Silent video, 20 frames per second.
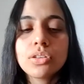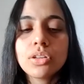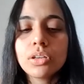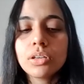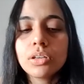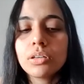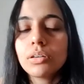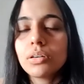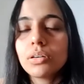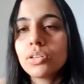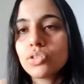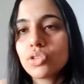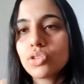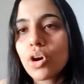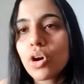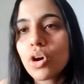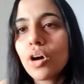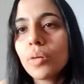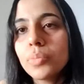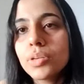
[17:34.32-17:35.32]
the
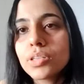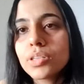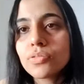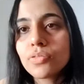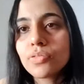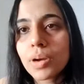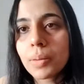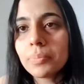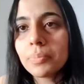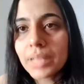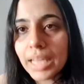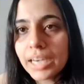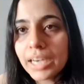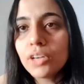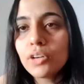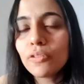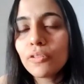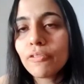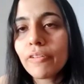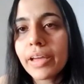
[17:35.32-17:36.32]
job is from 9
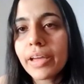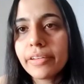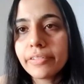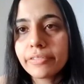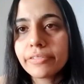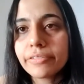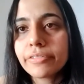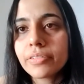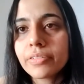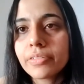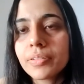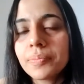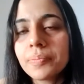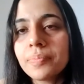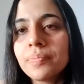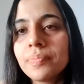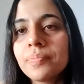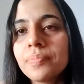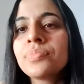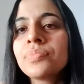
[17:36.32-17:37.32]
to 5.
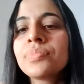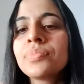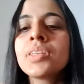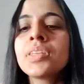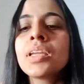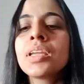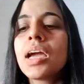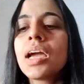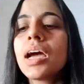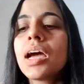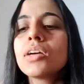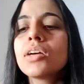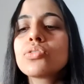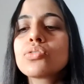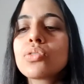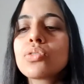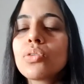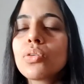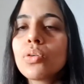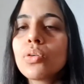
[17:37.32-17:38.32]

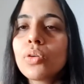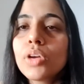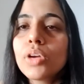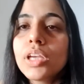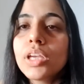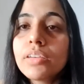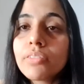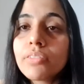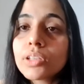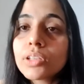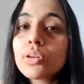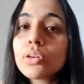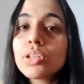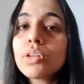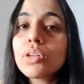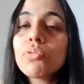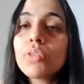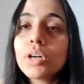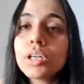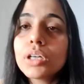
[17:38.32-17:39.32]
So even though the
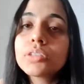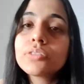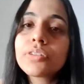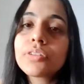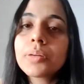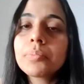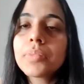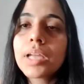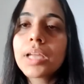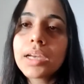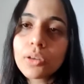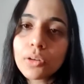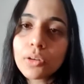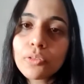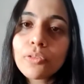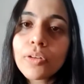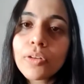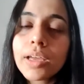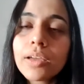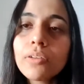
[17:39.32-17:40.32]
work from 9 to
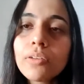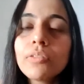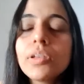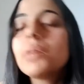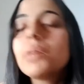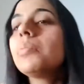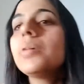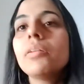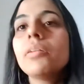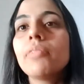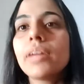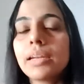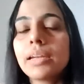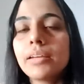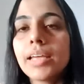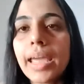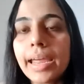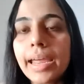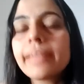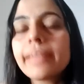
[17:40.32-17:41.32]
5 will be very
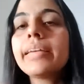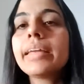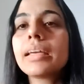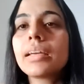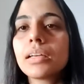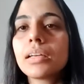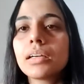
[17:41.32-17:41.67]
hectic,